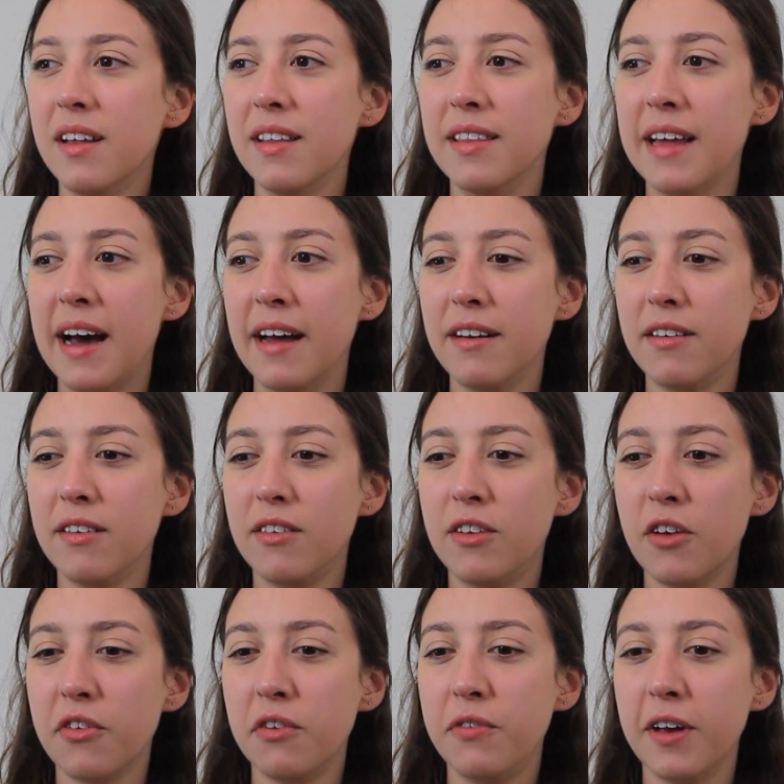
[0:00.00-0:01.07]
that
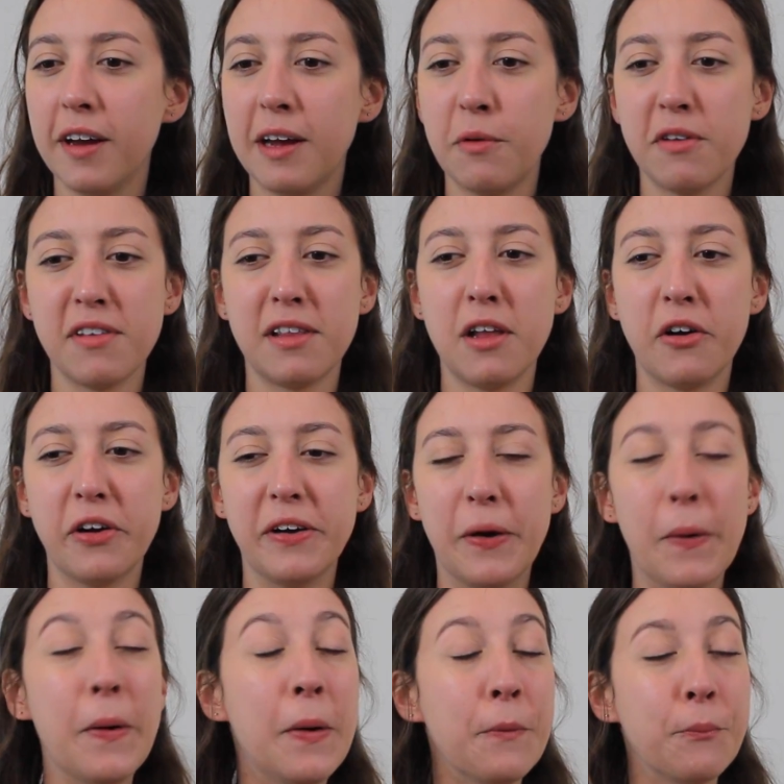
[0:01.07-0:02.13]
doesn't feel like it was that long
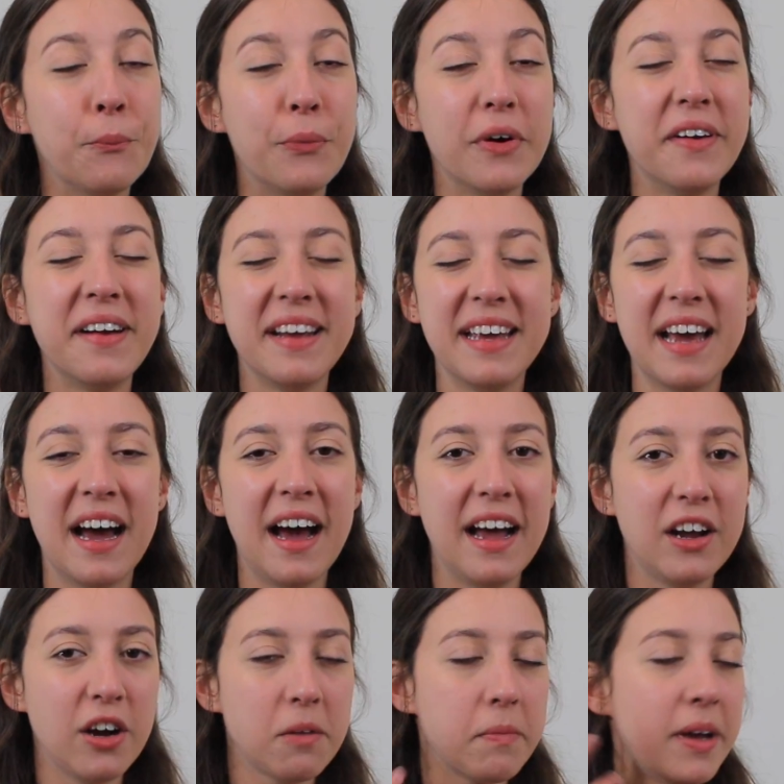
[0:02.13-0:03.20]
ago. But yeah,
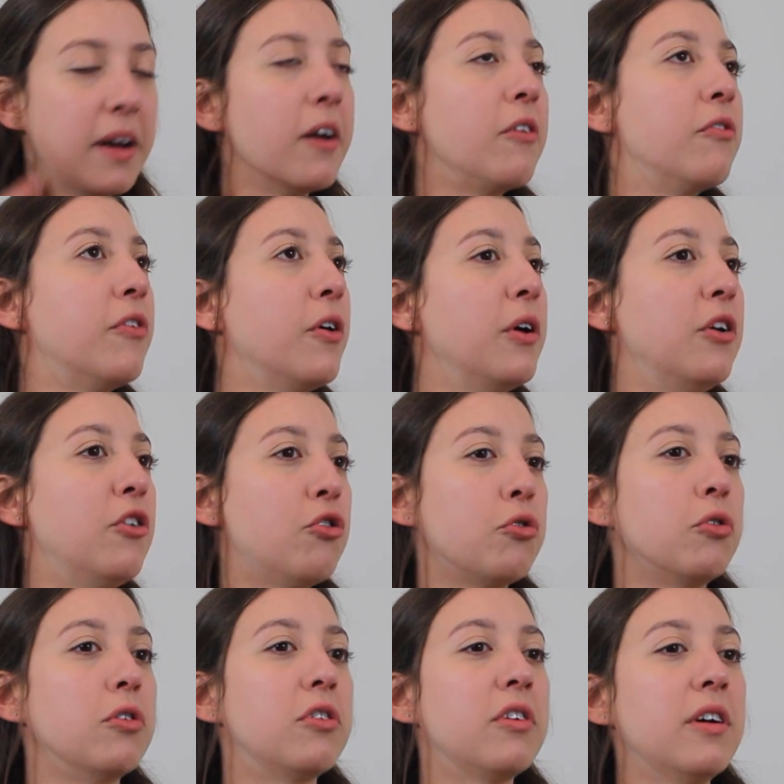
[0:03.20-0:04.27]
I cut my hair very
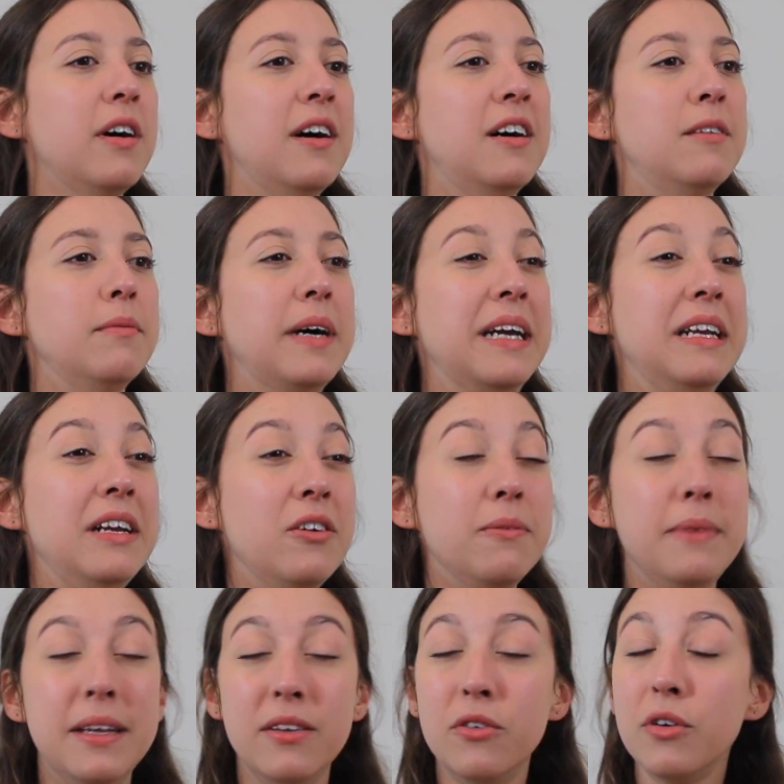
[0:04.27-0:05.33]
short. I didn't
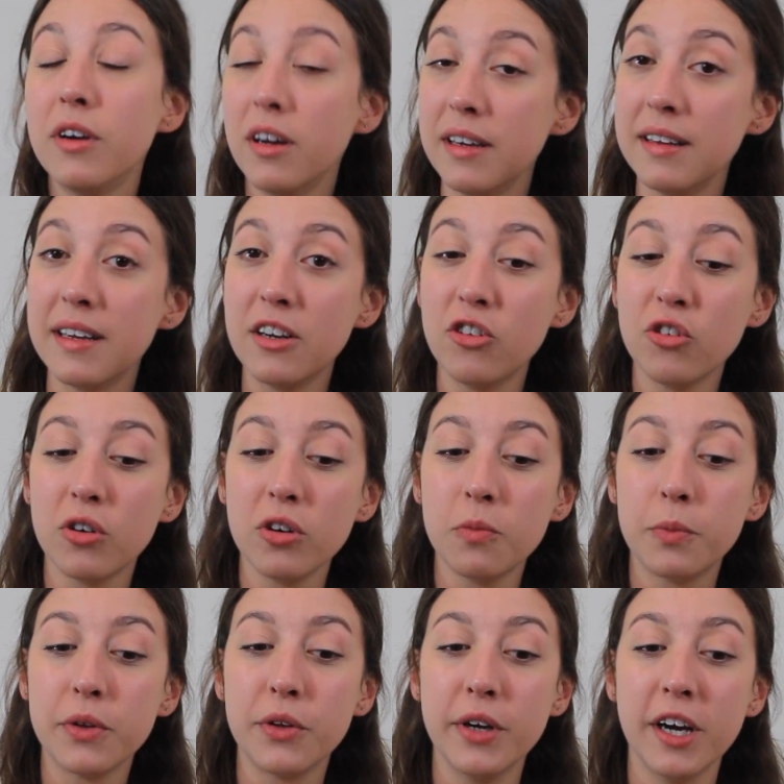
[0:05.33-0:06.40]
mean to cut it that short,
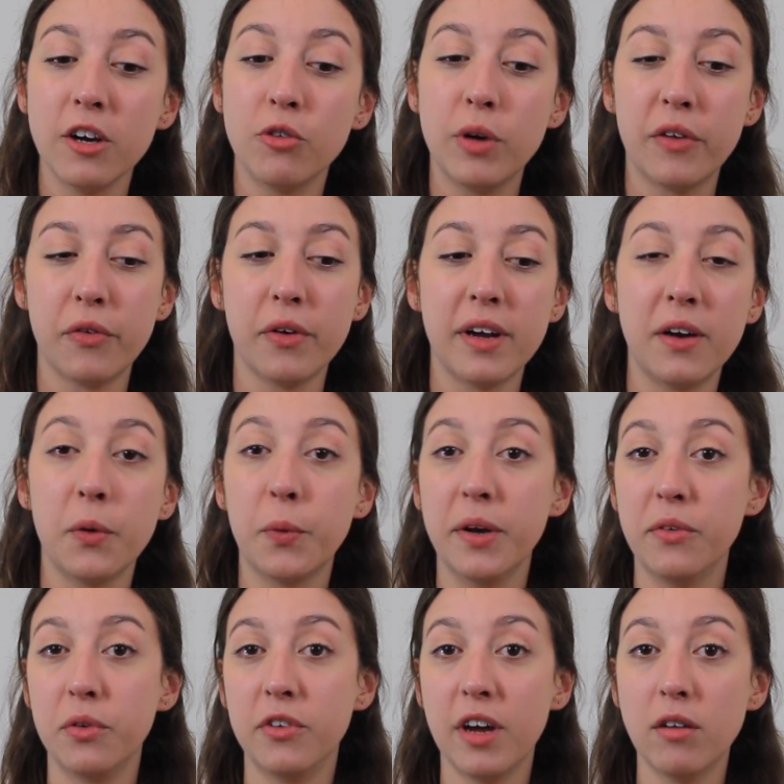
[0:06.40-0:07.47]
but the hairdresser kind of
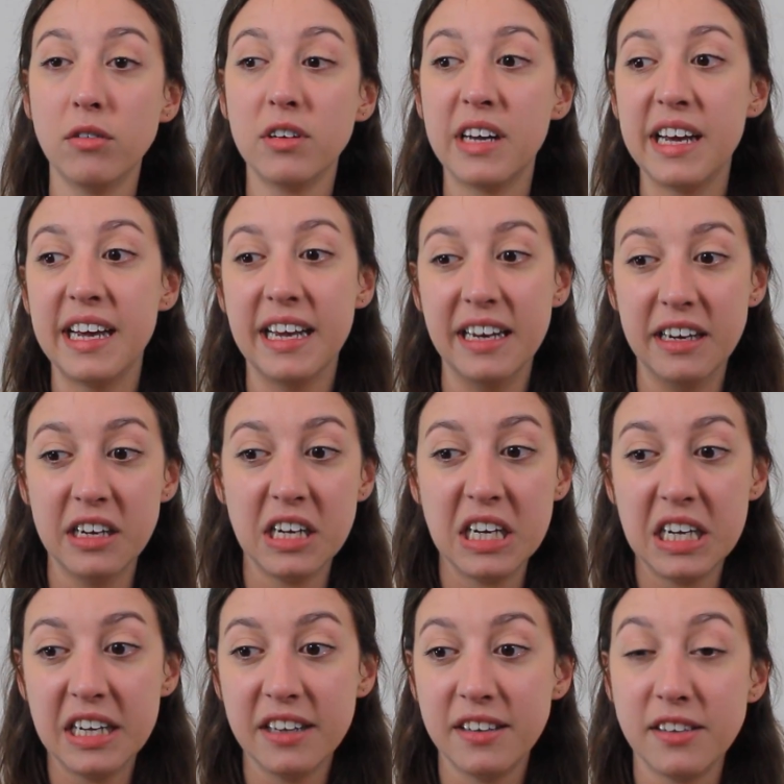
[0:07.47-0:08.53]
went to town and
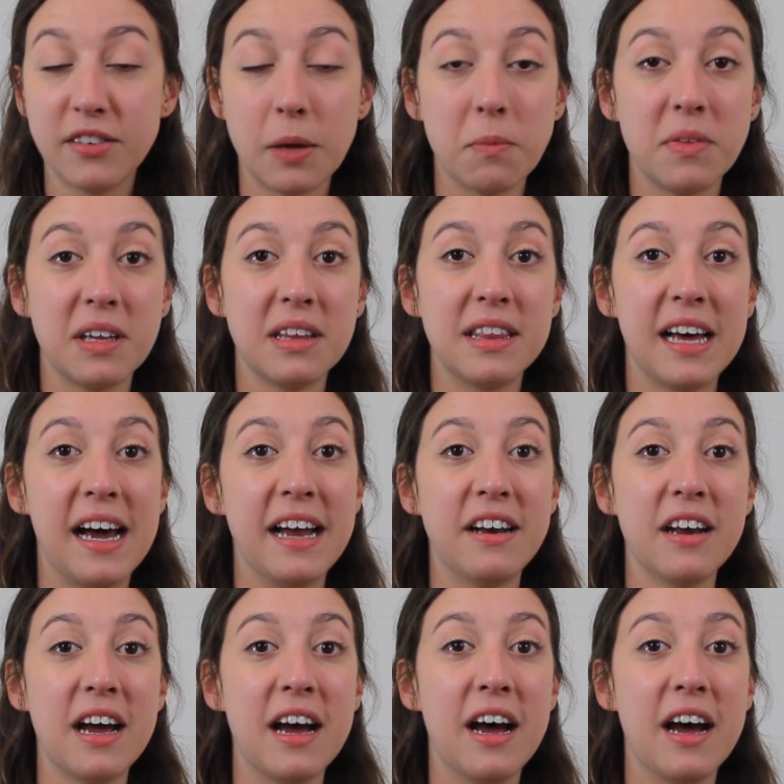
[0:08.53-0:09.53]
did something that